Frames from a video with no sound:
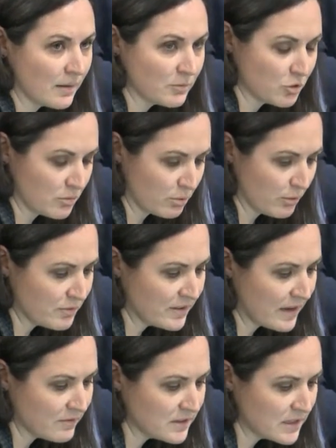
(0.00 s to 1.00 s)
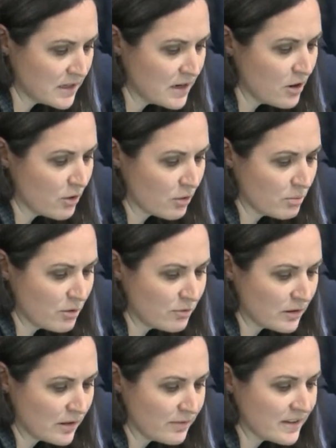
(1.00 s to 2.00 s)
to improve safety,
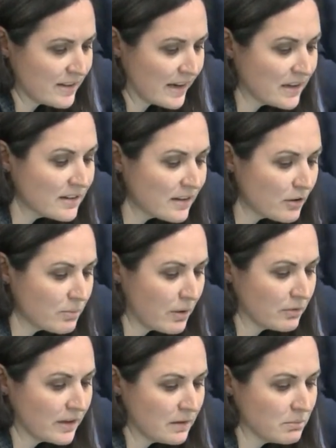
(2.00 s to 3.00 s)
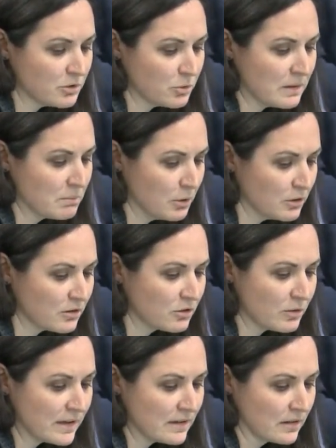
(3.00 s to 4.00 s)
removal of a second southbound lane between Merton
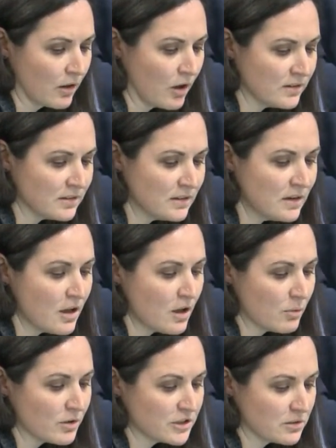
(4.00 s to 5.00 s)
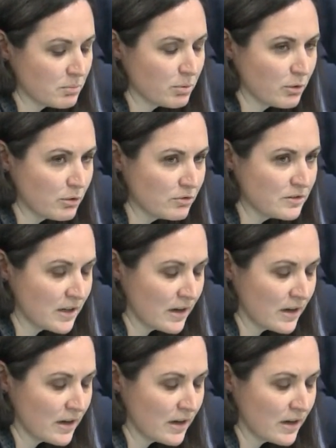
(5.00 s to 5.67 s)
Street and Lawton, which improved